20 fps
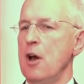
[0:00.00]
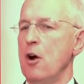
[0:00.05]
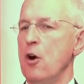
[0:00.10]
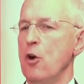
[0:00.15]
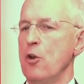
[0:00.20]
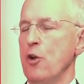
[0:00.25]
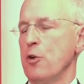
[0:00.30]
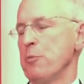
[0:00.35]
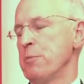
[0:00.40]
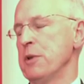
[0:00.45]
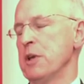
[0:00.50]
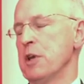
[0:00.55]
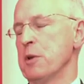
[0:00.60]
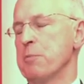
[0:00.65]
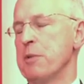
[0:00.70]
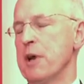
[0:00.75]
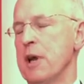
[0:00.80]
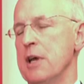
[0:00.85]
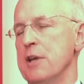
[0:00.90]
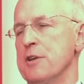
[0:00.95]
are not being
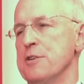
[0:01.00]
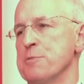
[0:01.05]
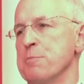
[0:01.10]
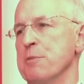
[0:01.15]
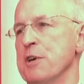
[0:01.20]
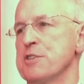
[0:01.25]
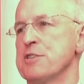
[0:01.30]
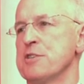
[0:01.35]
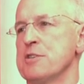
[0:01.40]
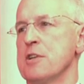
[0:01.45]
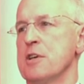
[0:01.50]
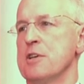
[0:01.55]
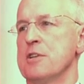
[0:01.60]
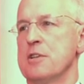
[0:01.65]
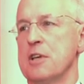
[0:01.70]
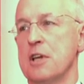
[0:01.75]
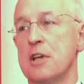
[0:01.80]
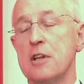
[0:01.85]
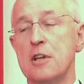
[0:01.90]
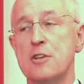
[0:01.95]
paid as much as they
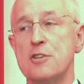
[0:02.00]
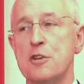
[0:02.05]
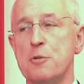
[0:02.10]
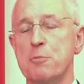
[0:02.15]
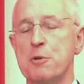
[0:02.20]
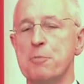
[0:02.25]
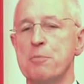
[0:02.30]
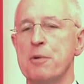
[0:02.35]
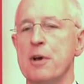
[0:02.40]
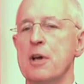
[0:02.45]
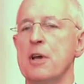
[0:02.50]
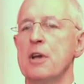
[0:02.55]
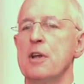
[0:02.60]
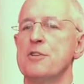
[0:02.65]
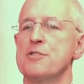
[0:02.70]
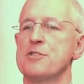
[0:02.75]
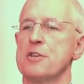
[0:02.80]
think they should be paid.